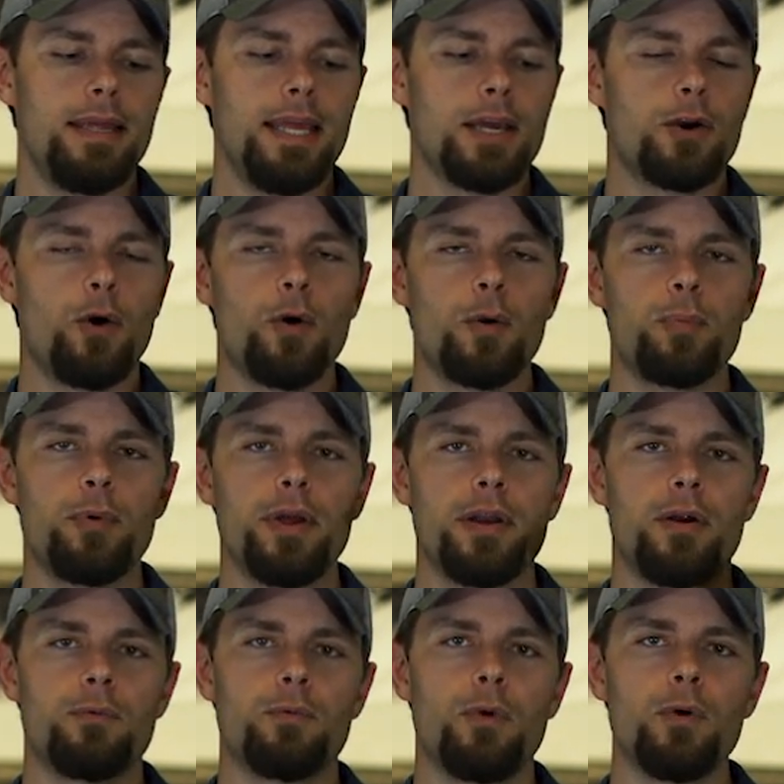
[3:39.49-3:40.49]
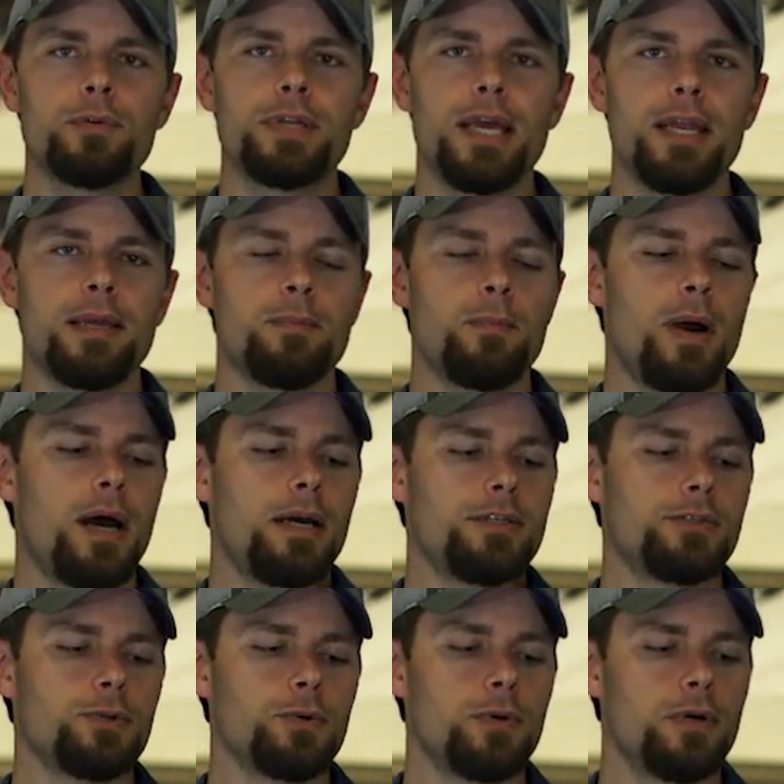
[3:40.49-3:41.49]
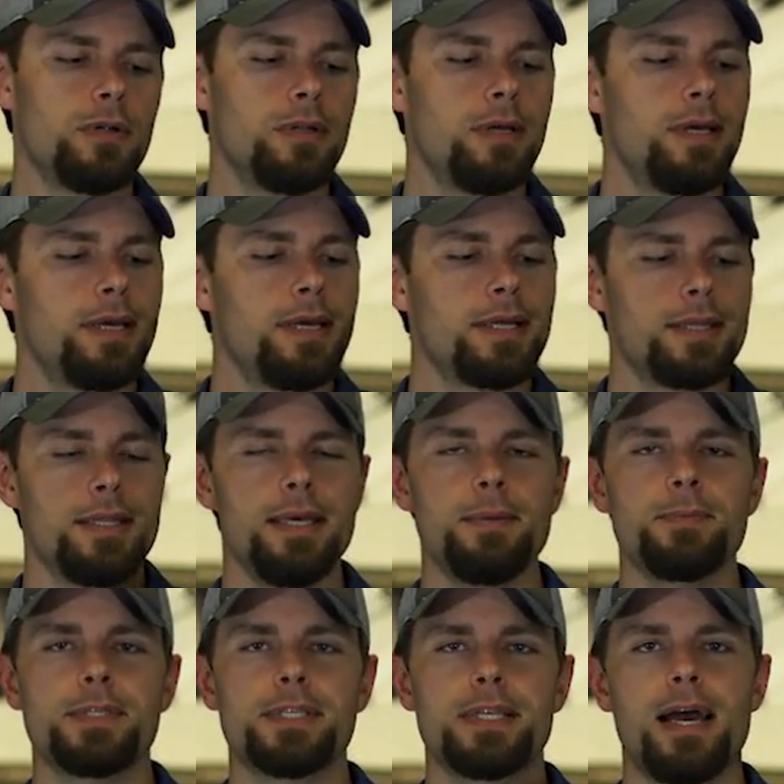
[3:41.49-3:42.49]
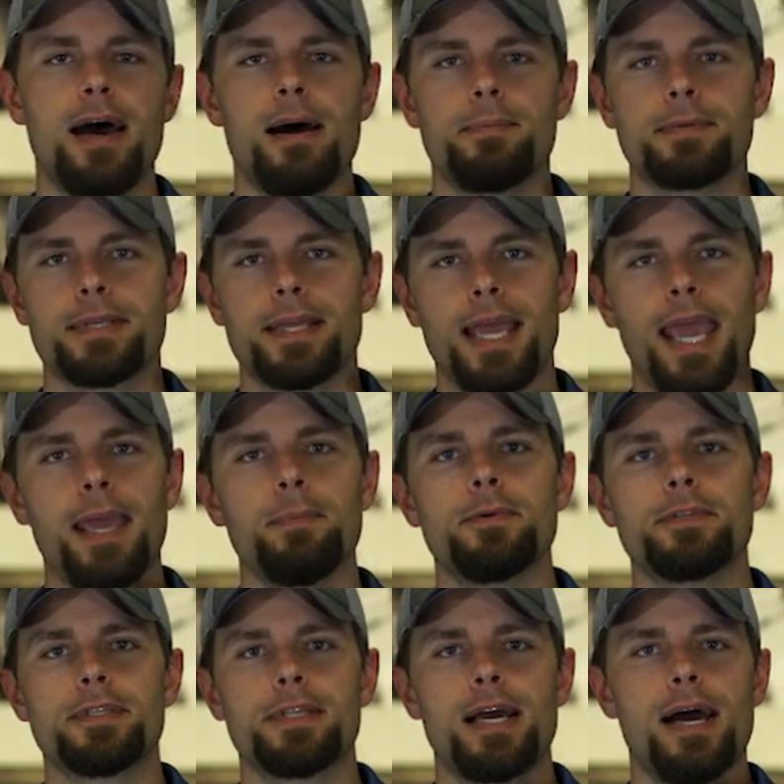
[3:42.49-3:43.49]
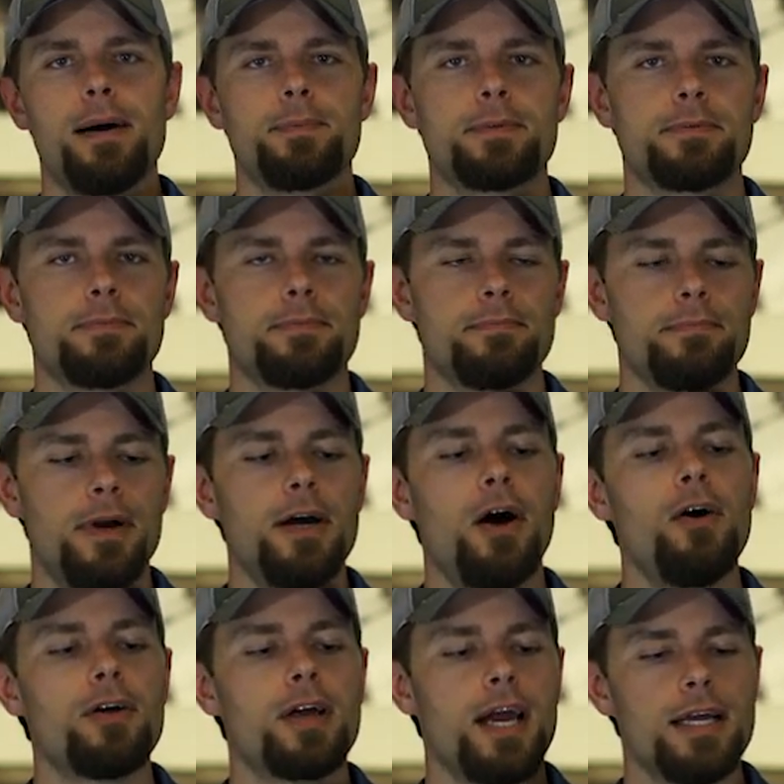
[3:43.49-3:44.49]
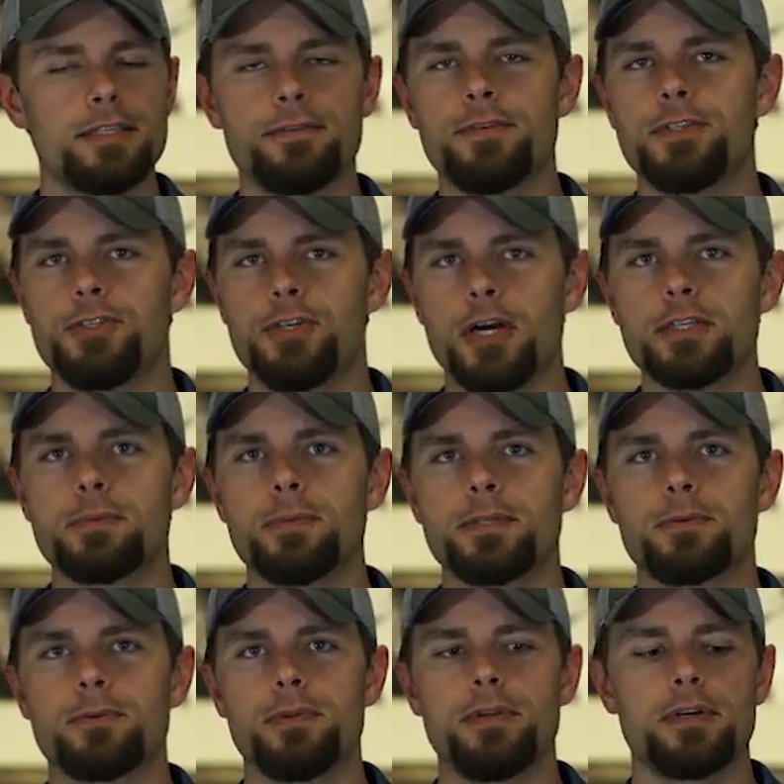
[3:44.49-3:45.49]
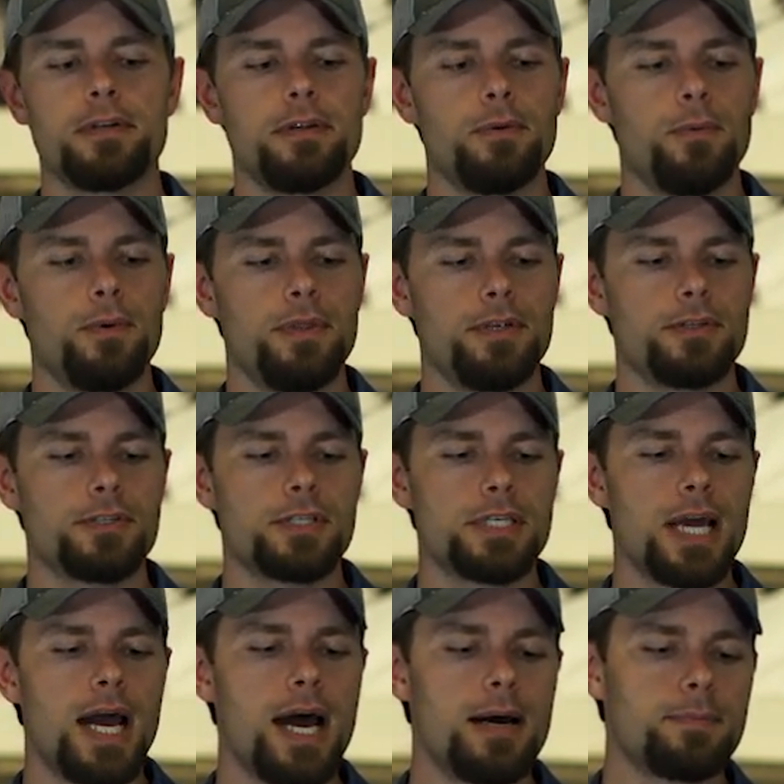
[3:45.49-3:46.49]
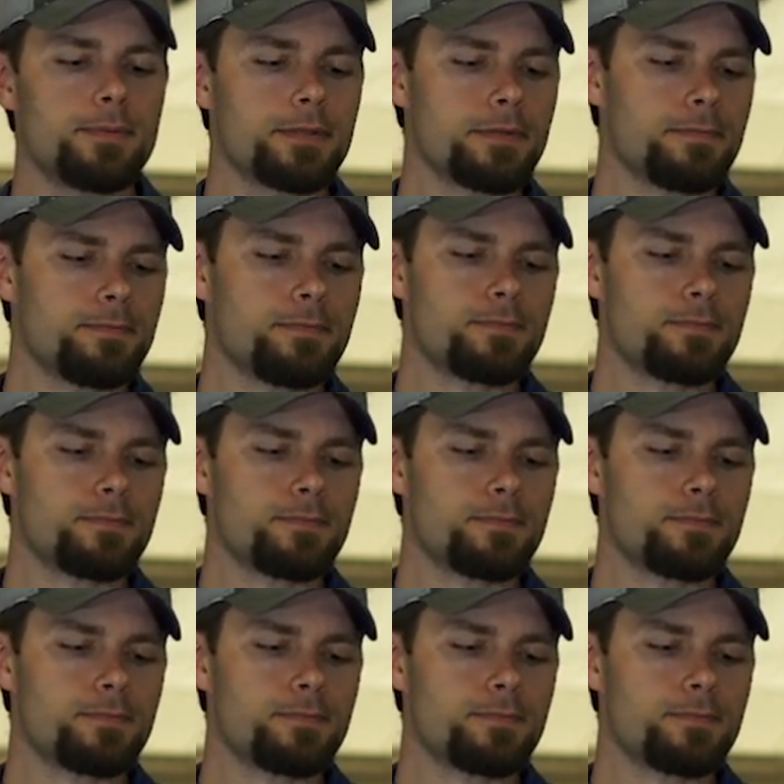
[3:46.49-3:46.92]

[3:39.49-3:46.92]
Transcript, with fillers: incorporate a rotating module, limb stops, cable stops, all kinds of adjustments with your, with your stops.